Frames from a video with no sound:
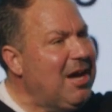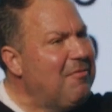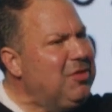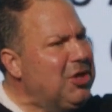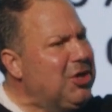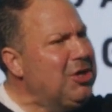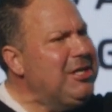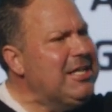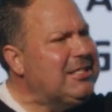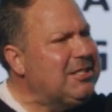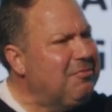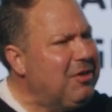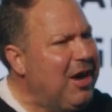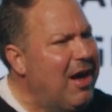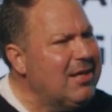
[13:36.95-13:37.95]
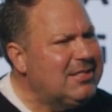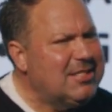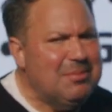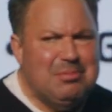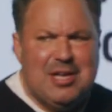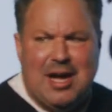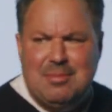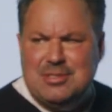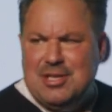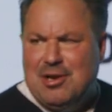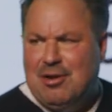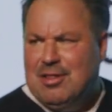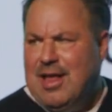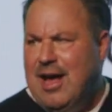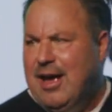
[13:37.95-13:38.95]
of the goodness of God sometimes in
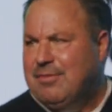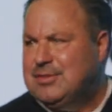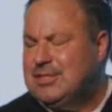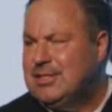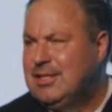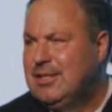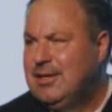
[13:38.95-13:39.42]
our lives.